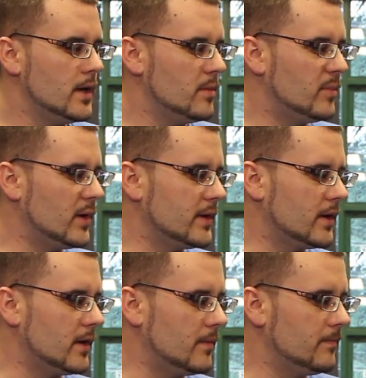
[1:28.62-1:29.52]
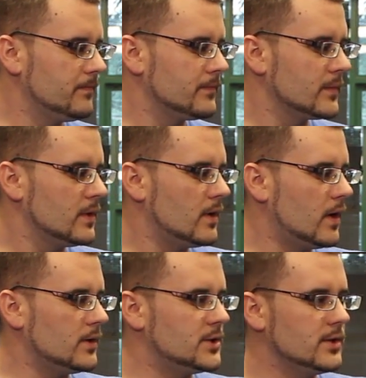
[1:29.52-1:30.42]
But
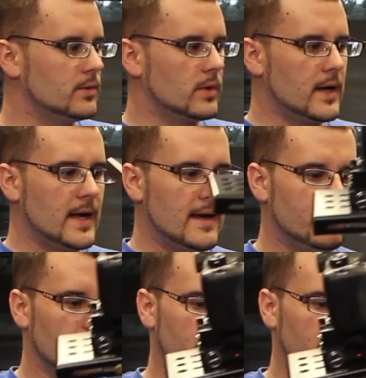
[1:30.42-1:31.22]
I'll show you what I have on